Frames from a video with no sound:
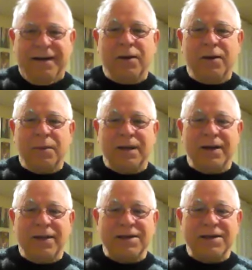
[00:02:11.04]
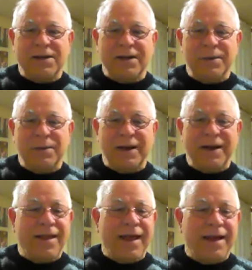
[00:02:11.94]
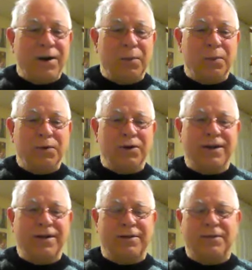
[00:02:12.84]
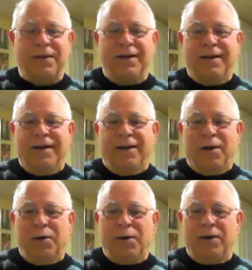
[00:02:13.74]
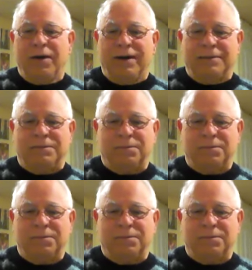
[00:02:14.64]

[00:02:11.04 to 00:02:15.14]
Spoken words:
A little bit of this and a little bit of that all put together. Okay.